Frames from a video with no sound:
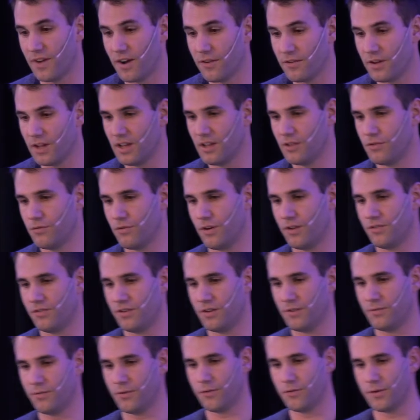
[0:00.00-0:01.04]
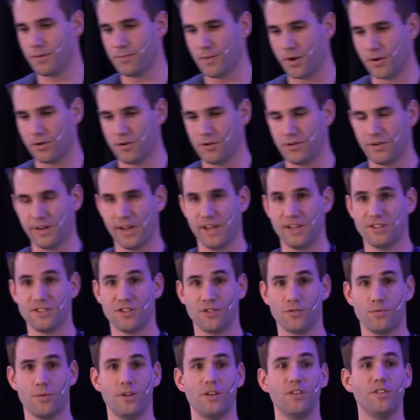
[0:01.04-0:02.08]
very interesting for remote
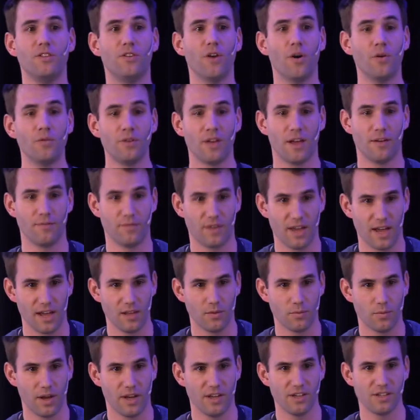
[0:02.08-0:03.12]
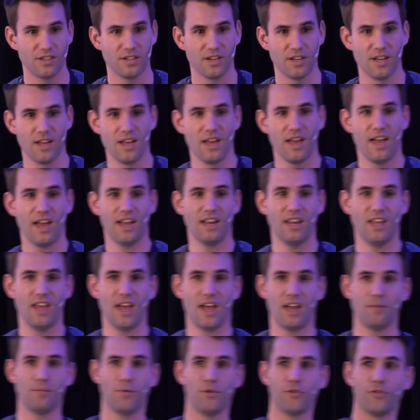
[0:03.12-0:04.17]
locations where you don't have gateways and the
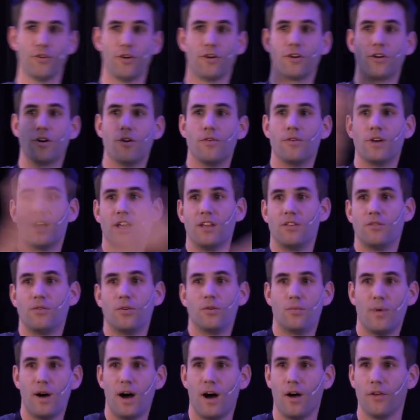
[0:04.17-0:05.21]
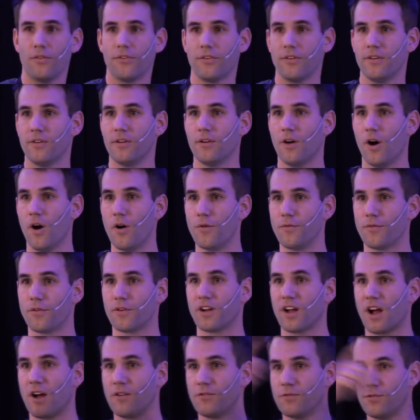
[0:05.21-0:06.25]
animals are going into the wild over
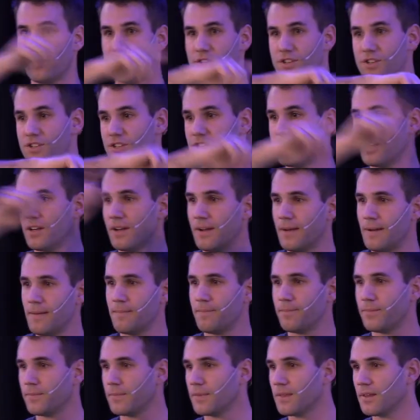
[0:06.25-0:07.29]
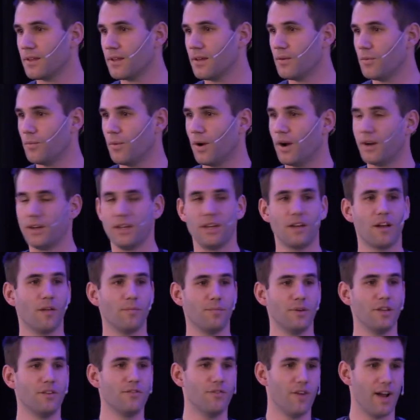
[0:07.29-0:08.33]
countries where they can't
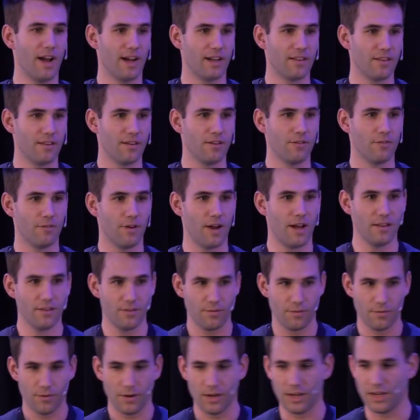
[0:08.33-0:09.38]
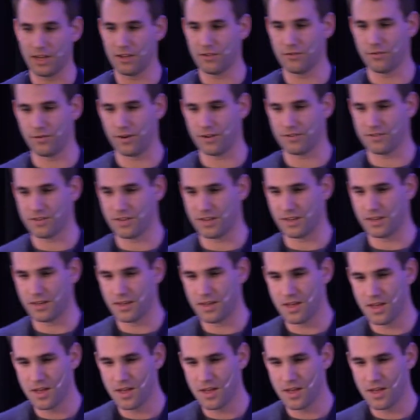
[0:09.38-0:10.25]
be tracked, right? Really interesting.